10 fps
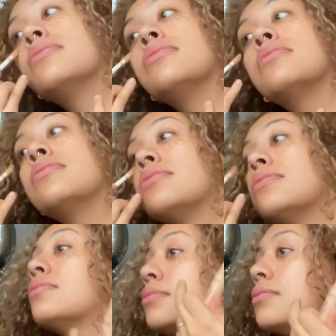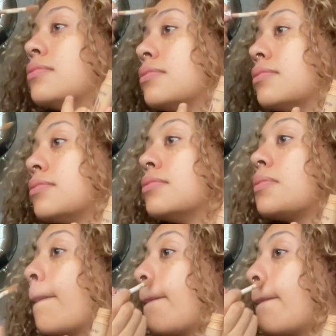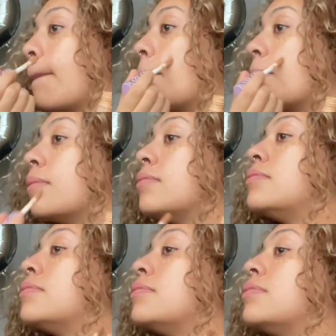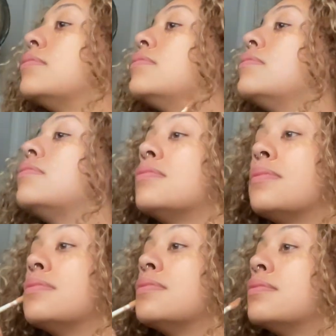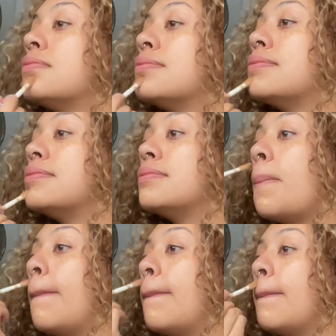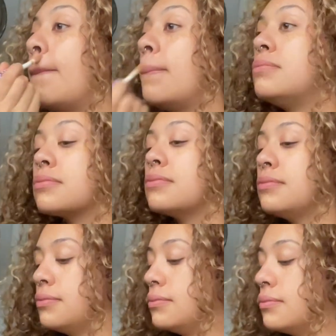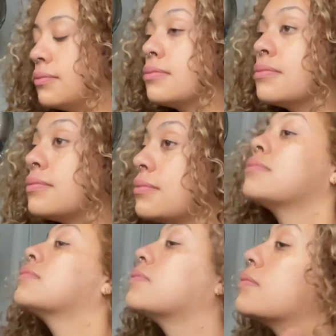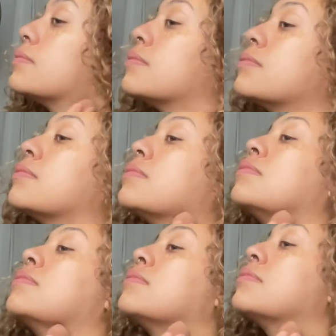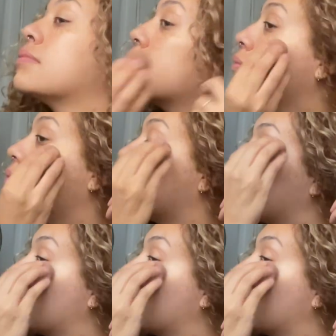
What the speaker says: Tape concealer and just put little dots here and there on my blemishes, the redness on my face,